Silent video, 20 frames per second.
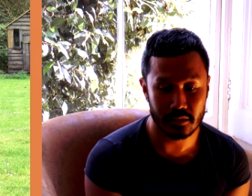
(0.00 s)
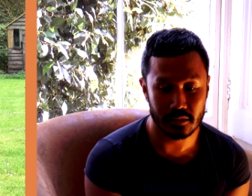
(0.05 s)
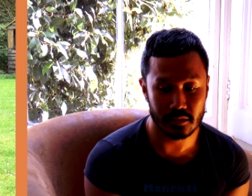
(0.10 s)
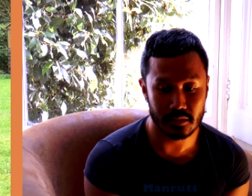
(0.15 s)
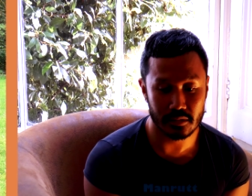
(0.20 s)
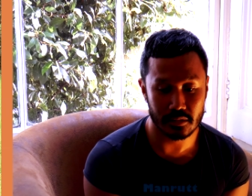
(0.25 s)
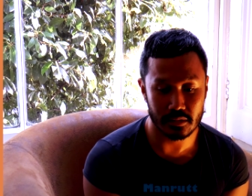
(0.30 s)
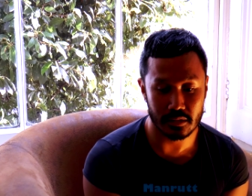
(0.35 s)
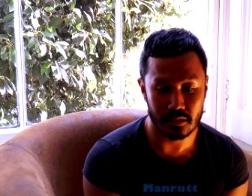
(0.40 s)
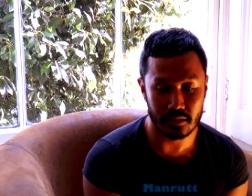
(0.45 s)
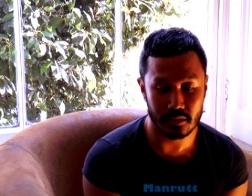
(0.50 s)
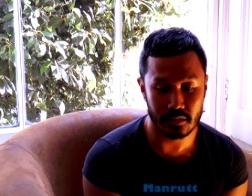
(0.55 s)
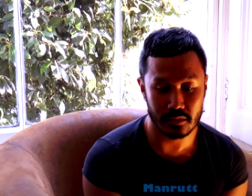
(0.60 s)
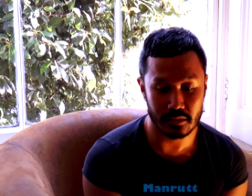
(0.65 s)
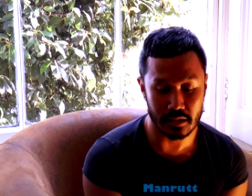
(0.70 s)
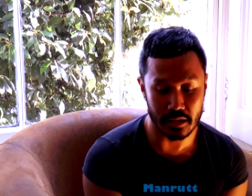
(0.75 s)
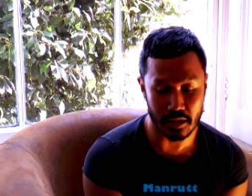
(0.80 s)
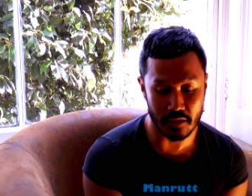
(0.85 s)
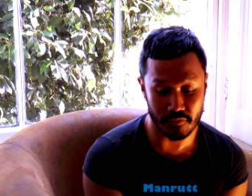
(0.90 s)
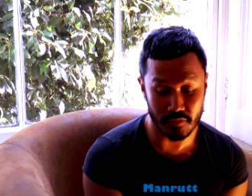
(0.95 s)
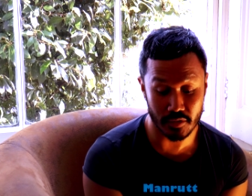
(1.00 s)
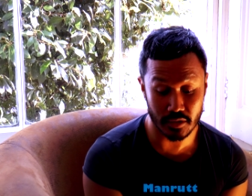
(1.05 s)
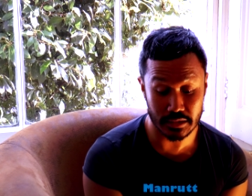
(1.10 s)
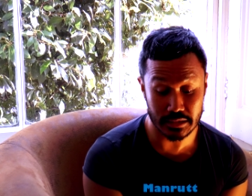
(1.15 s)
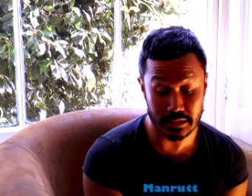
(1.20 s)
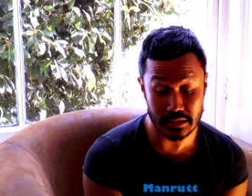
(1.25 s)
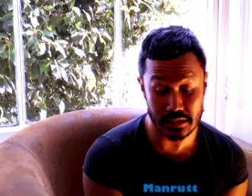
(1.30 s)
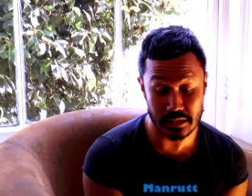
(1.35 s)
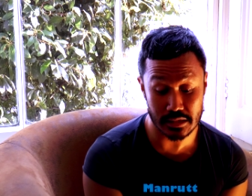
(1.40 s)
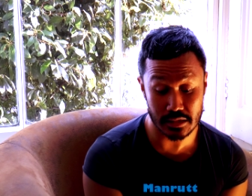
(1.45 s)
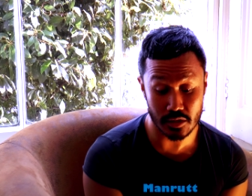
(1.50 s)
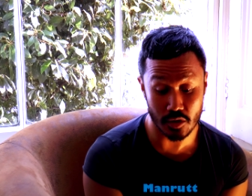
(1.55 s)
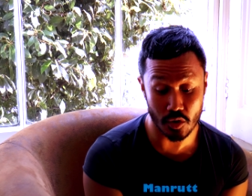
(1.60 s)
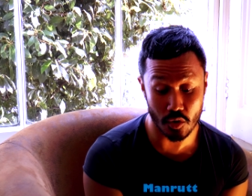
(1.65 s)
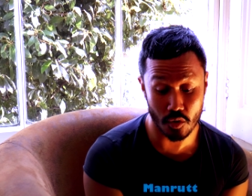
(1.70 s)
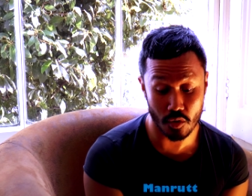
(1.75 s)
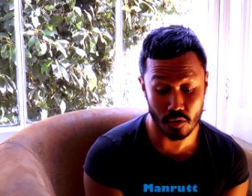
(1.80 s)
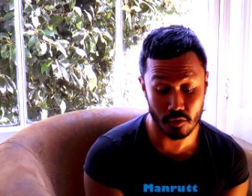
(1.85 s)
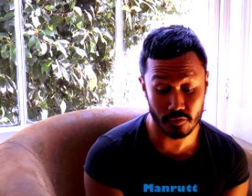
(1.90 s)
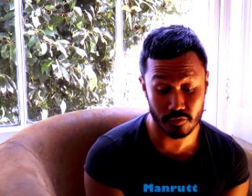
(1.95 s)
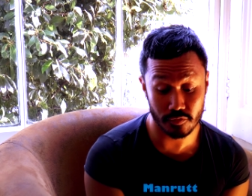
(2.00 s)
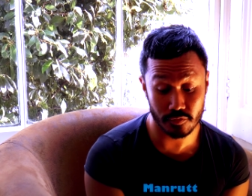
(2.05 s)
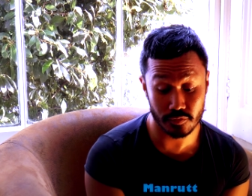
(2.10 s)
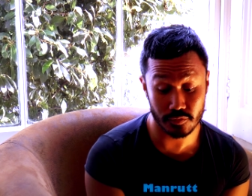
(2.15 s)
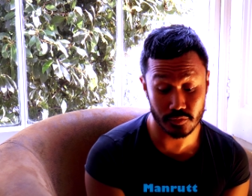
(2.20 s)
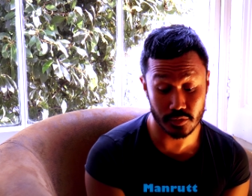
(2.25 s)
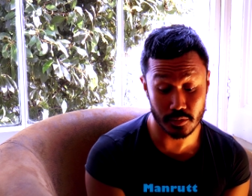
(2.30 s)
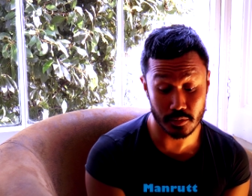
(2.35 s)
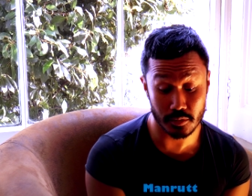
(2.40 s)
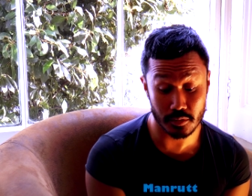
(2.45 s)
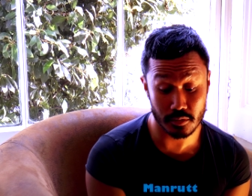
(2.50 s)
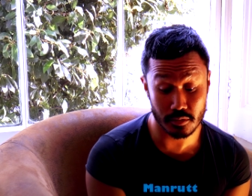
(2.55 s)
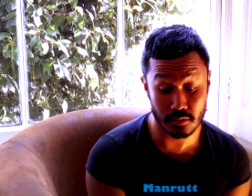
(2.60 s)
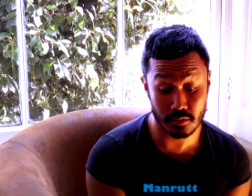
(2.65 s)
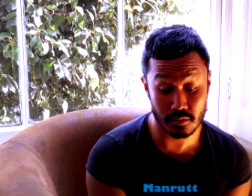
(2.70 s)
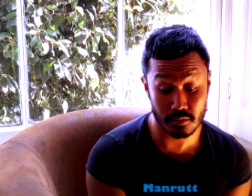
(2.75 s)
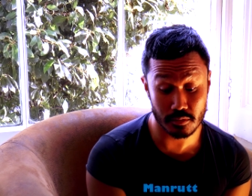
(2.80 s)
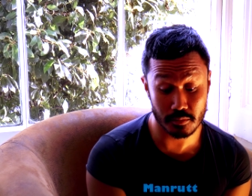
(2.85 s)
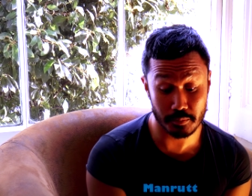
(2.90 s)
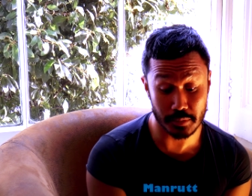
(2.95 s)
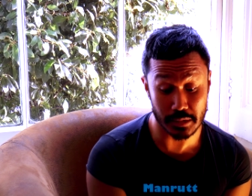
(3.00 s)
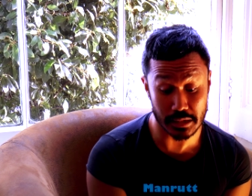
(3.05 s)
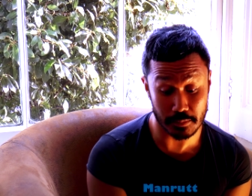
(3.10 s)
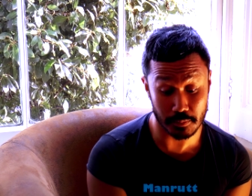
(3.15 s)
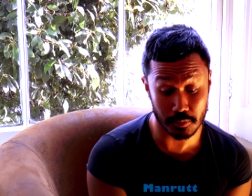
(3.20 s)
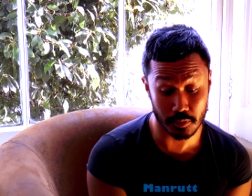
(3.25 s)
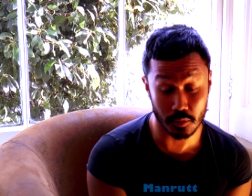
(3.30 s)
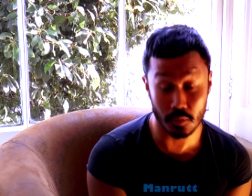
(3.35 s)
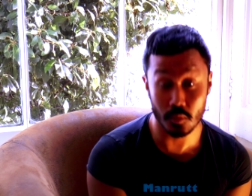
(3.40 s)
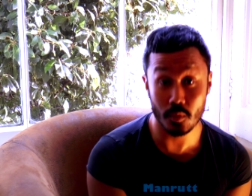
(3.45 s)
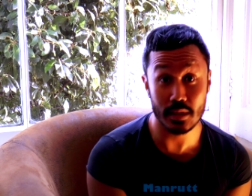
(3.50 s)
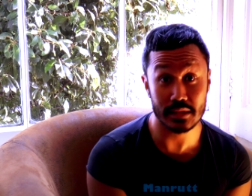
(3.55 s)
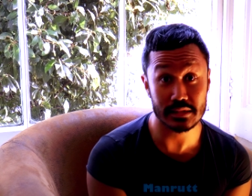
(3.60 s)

the, the, the diversity of the people who